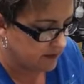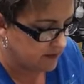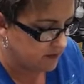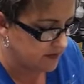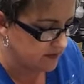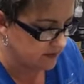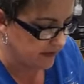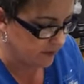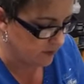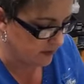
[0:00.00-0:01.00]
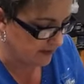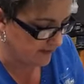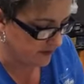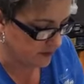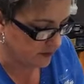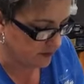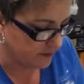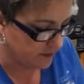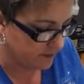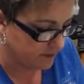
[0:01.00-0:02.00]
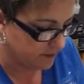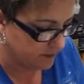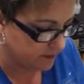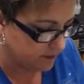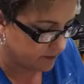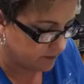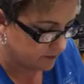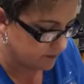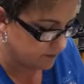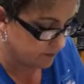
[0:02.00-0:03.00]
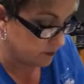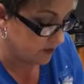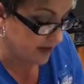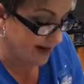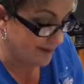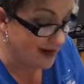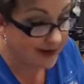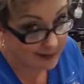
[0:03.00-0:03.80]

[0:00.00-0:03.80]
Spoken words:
This one's like really full, which I'm not